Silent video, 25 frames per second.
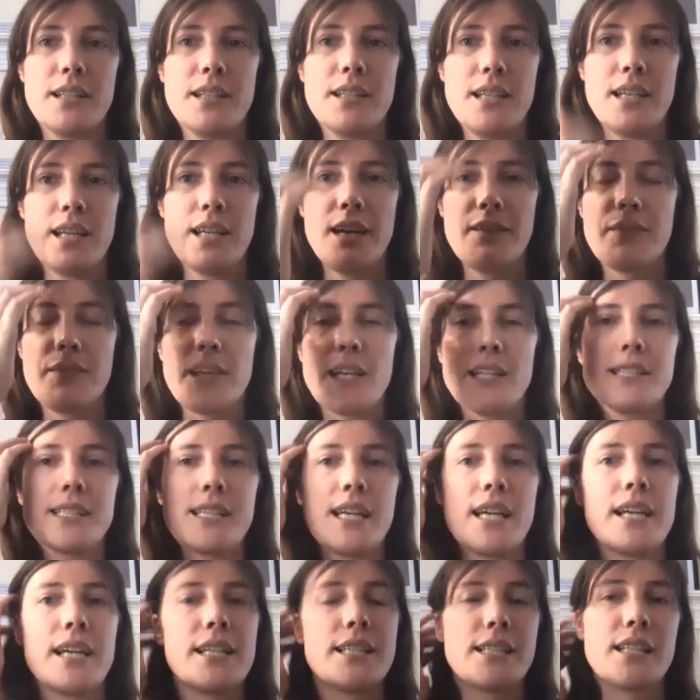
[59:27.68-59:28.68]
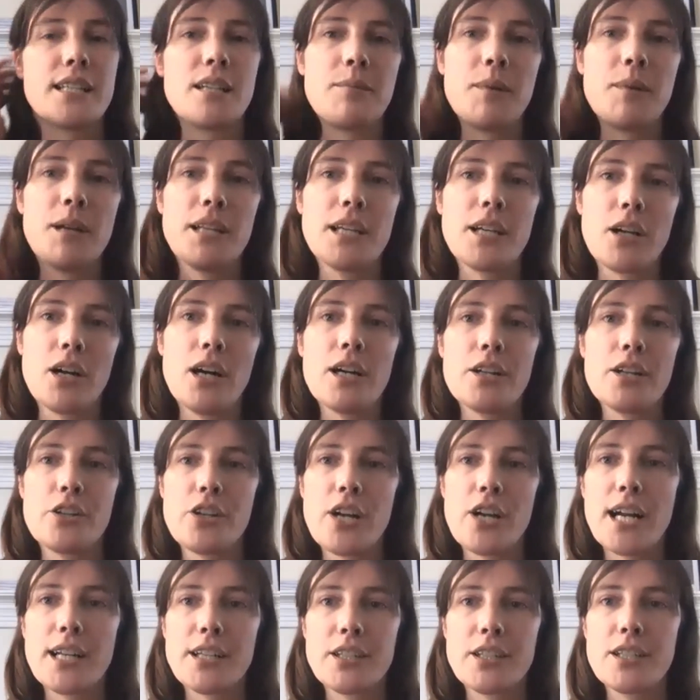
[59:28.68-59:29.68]
if they stayed as independent
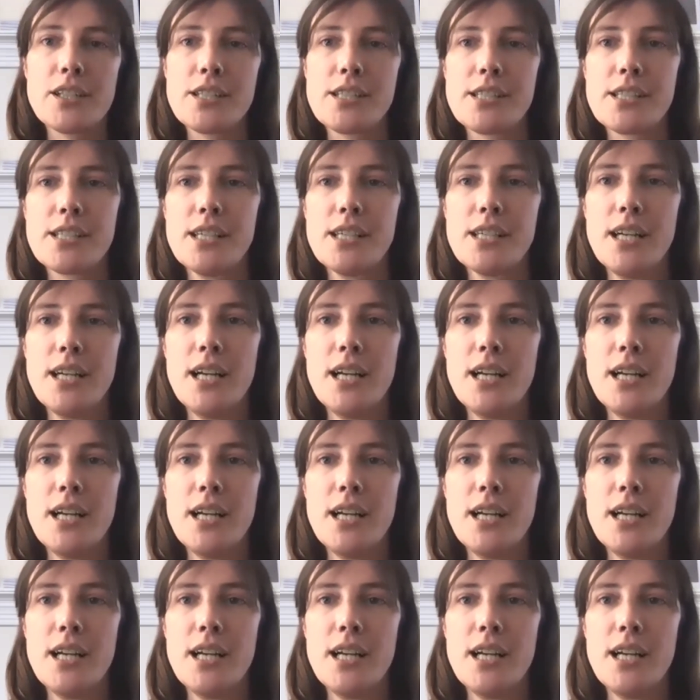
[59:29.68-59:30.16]
contractors.